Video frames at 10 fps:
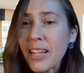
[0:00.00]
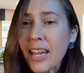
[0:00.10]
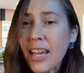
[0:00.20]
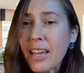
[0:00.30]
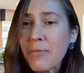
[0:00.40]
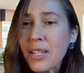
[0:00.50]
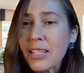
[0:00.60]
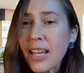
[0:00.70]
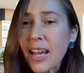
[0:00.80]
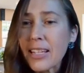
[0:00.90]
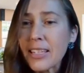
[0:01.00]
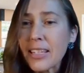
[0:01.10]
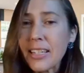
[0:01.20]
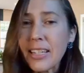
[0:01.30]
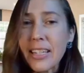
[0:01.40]
Amy's
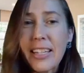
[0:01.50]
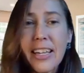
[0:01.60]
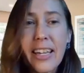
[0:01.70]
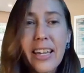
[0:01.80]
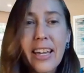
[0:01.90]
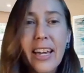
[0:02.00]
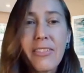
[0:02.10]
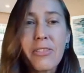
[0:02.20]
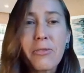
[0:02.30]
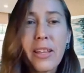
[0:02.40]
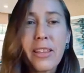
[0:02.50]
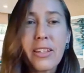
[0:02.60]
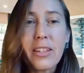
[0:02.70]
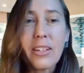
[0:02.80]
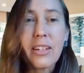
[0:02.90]
asking, have you read
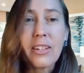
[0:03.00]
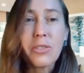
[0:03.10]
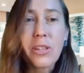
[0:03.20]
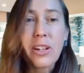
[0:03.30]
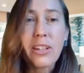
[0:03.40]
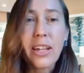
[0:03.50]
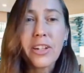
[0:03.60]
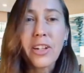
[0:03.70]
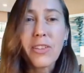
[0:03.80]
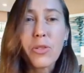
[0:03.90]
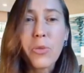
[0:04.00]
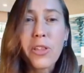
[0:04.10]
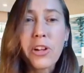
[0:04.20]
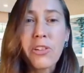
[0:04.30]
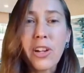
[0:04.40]
the North Carolina novel Where
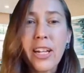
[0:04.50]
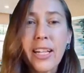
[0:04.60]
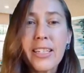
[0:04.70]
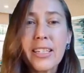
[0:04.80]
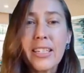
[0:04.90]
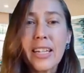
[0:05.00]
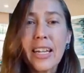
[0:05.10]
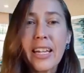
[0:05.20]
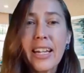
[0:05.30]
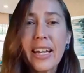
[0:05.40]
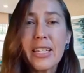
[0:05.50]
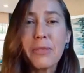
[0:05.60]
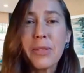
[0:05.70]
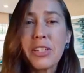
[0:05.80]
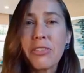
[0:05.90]
the Crawdads Sing? It has
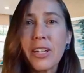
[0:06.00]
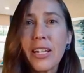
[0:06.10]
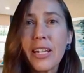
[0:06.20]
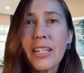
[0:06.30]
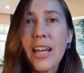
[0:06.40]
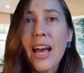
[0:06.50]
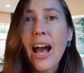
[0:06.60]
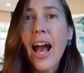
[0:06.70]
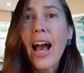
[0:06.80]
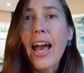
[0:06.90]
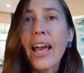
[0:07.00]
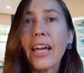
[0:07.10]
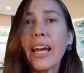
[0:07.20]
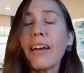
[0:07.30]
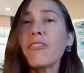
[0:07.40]
mystery in it.
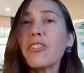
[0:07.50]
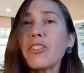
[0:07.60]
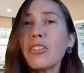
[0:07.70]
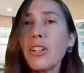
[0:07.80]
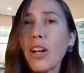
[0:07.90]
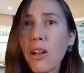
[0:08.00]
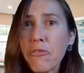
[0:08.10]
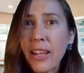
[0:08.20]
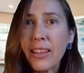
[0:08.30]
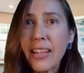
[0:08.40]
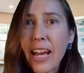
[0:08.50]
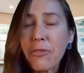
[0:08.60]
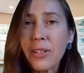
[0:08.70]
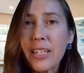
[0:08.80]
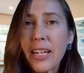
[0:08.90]
I have not read that
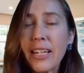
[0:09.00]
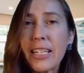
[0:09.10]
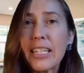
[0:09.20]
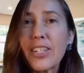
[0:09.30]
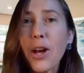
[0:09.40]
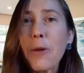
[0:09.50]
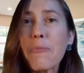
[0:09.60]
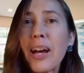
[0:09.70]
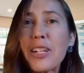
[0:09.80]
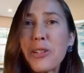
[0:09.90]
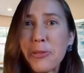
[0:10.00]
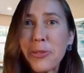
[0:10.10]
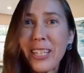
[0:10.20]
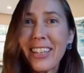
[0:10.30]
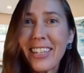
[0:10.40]
one yet. It's on my
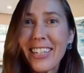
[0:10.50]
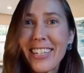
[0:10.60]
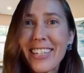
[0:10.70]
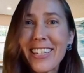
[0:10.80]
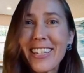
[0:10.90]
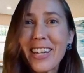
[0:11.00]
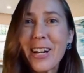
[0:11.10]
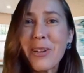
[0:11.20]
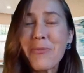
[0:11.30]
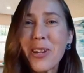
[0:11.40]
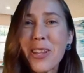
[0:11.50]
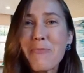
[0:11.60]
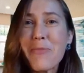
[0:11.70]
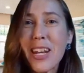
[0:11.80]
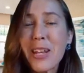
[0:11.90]
to-read list, one of the
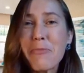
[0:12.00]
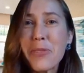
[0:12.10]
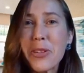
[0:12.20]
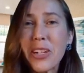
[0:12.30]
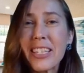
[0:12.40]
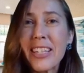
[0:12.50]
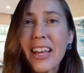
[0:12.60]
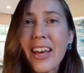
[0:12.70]
many books.